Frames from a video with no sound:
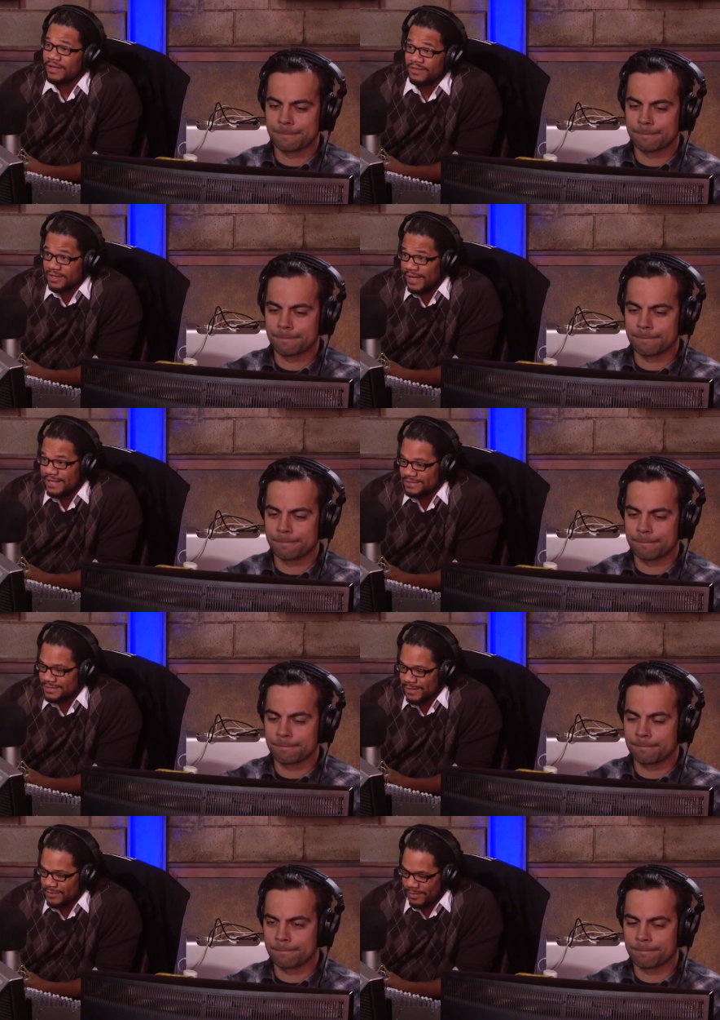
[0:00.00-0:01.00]
Speaker 1: The guy's
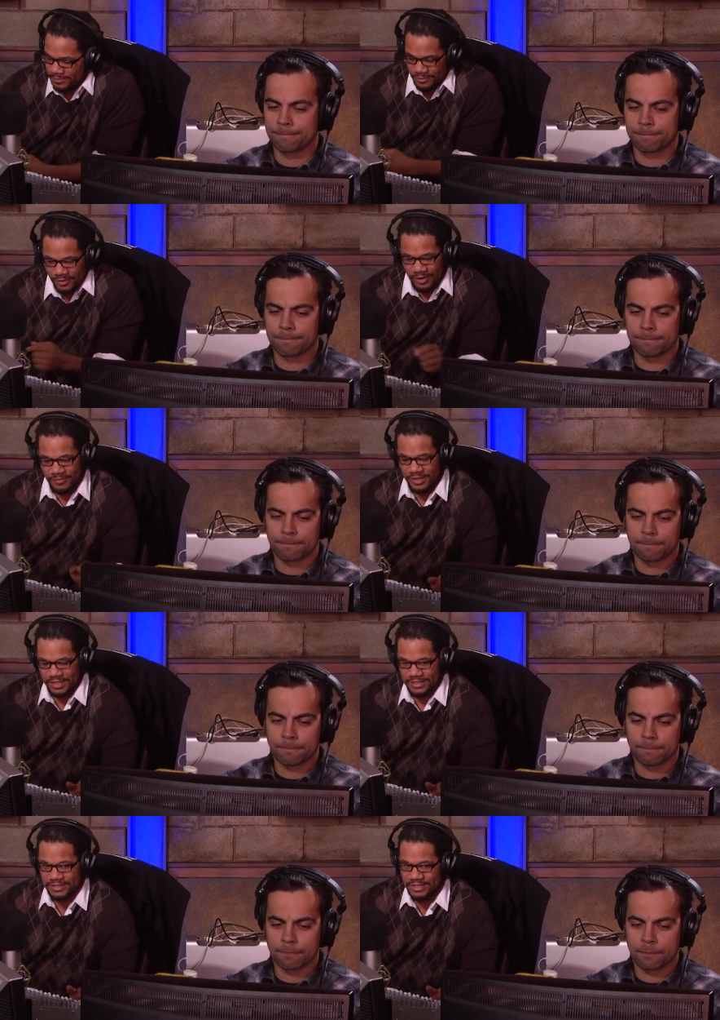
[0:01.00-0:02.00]
coming up wrong
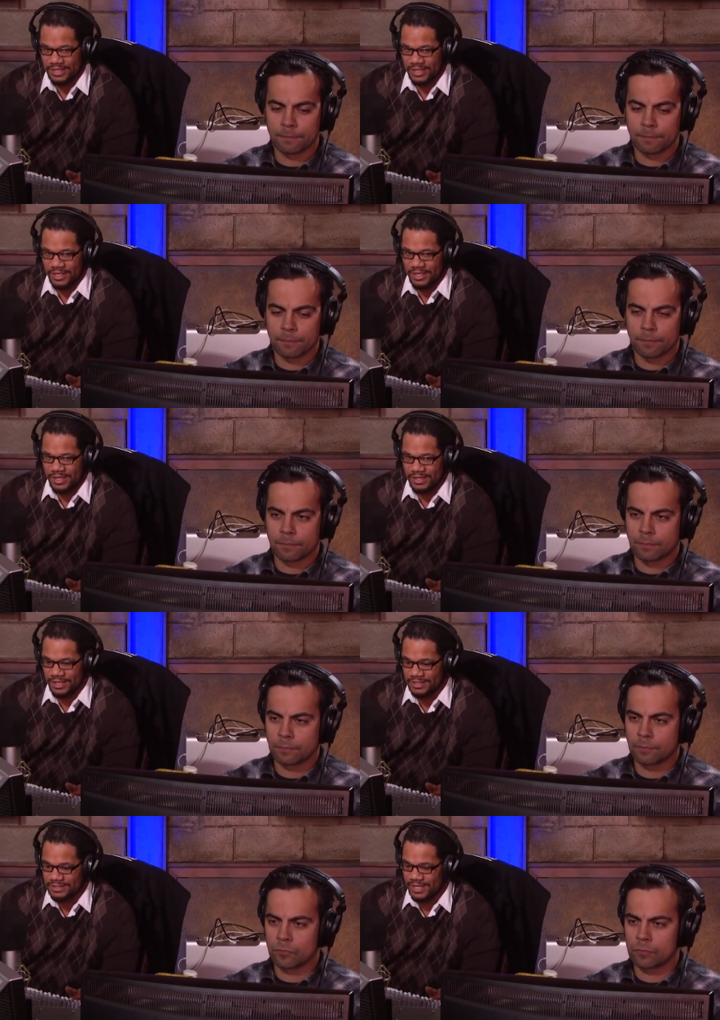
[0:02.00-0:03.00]
because he
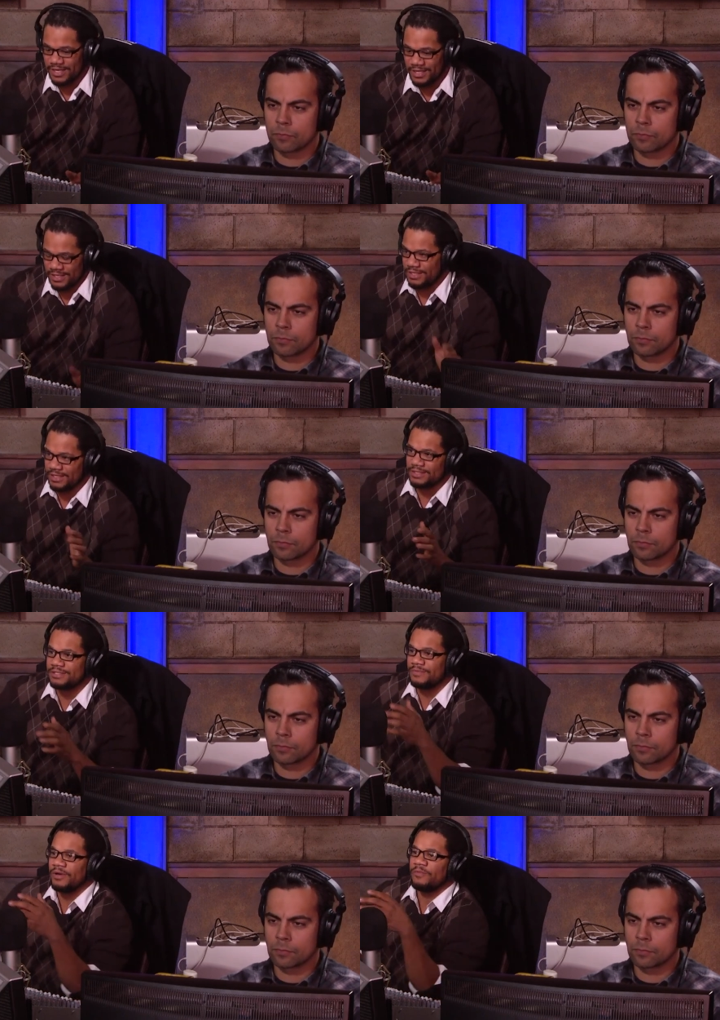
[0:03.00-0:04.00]
thinks that he can
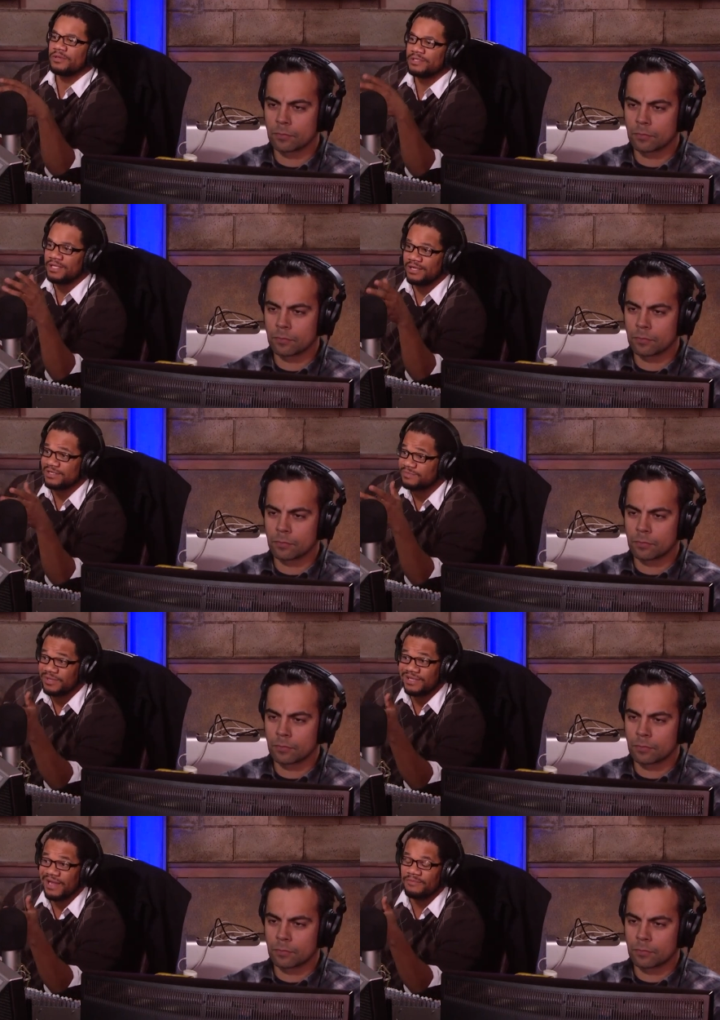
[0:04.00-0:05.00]
get somewhere with selling this,
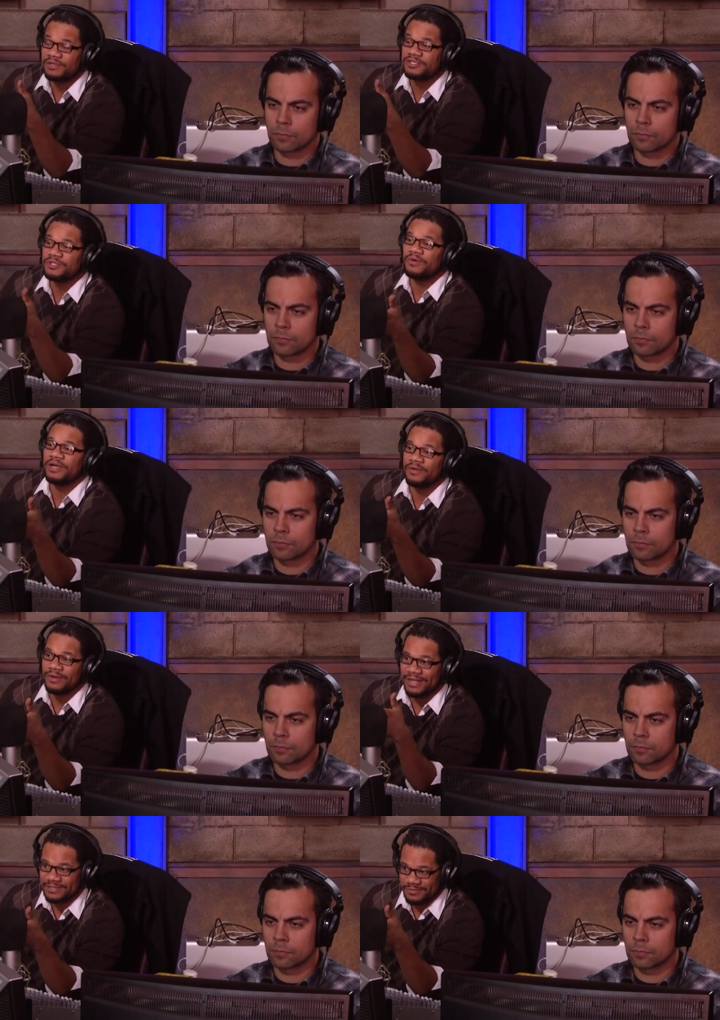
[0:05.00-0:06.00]
but he can't really show it
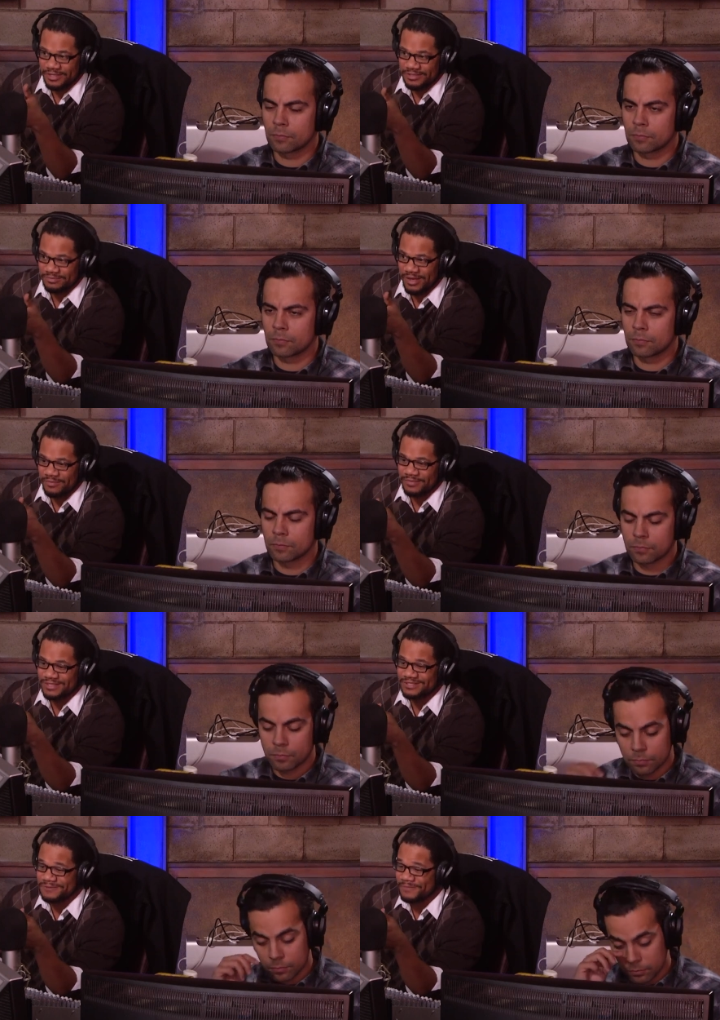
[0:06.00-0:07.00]
anywhere. That's where his problem
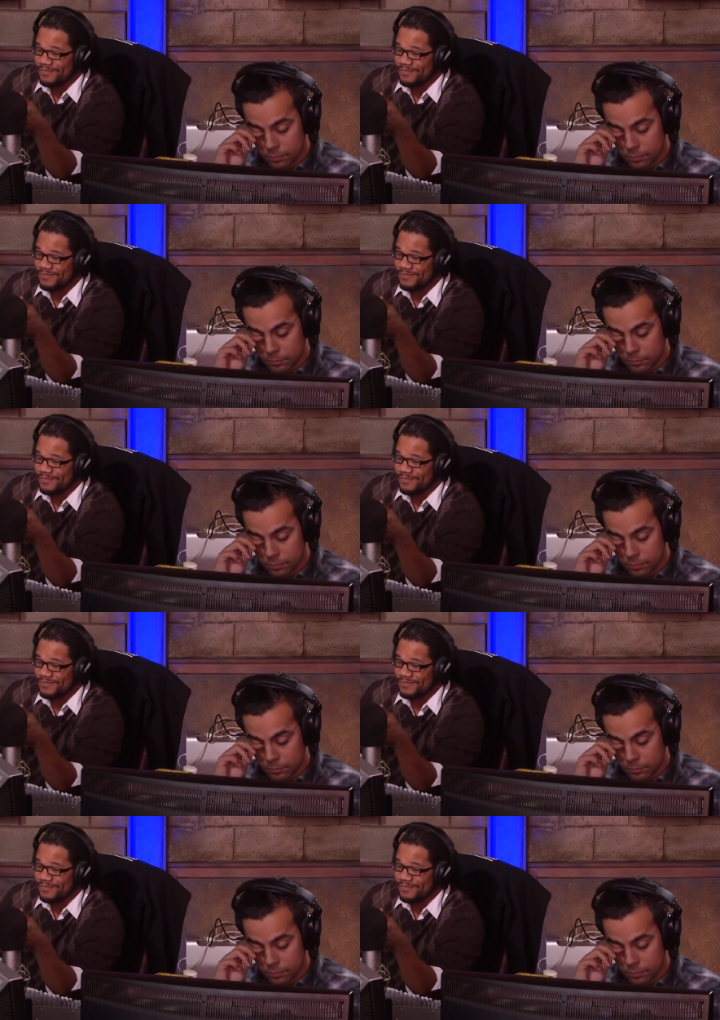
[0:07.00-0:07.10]
is.